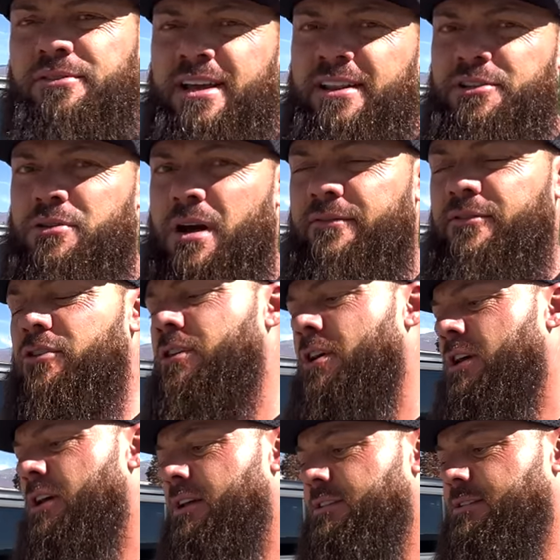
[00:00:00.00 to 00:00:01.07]
daily driver
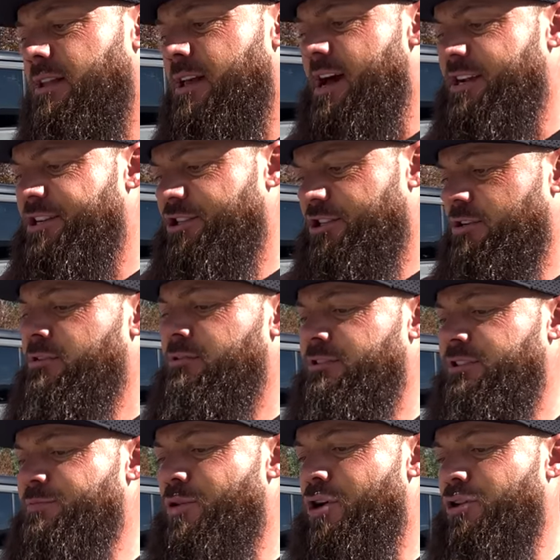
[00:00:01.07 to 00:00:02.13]
slash
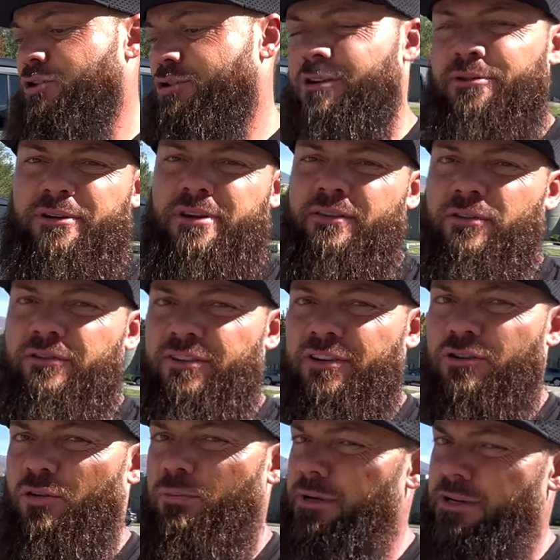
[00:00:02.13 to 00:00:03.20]
small trailer recovery
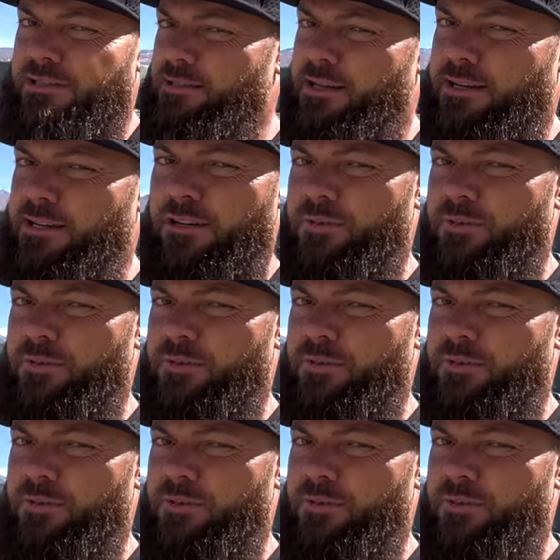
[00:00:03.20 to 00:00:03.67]
vehicle, but it's not gonna